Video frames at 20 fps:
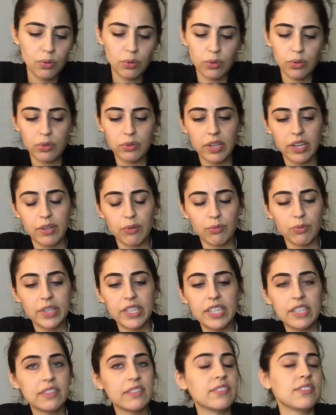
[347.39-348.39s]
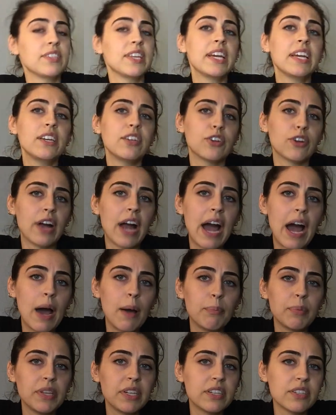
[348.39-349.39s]
or like reinstate your
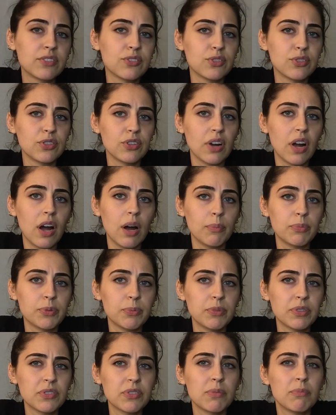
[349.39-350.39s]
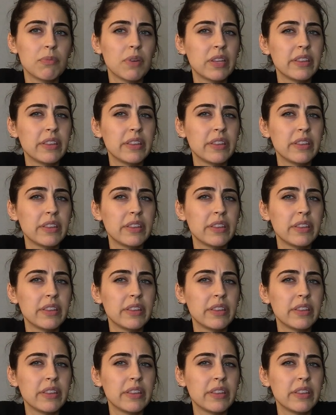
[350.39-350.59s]
happiness or your optimism.